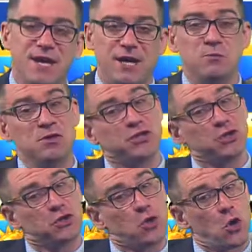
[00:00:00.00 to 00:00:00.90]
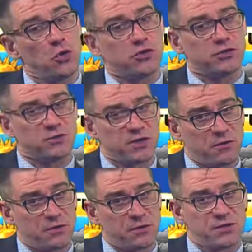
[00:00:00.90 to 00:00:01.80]
and it will turn colder as we go
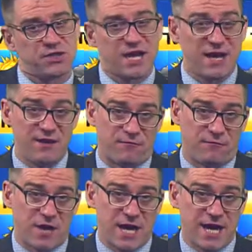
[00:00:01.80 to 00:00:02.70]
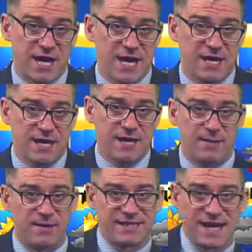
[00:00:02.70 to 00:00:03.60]
Thursday into Friday,
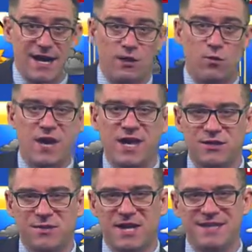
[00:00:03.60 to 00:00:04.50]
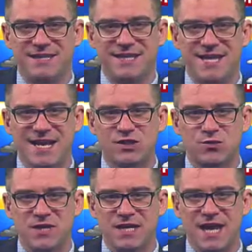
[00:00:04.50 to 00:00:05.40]
but it's out of the way as we head into next
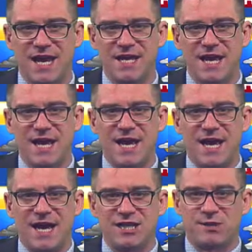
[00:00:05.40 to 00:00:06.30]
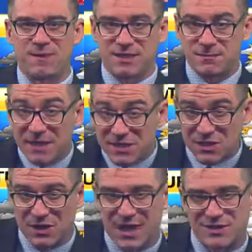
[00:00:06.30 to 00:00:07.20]
weekend. I expect a mix
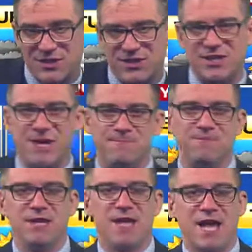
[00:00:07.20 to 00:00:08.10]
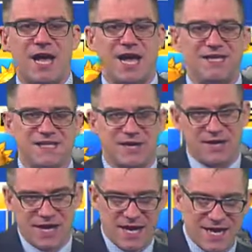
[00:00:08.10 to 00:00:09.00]
of clouds and sun uh, on
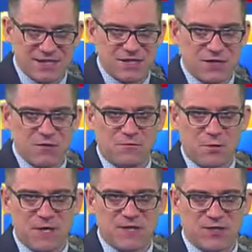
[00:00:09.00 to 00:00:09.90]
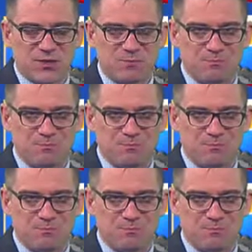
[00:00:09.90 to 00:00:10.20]
Saturday and highs in the low 40s.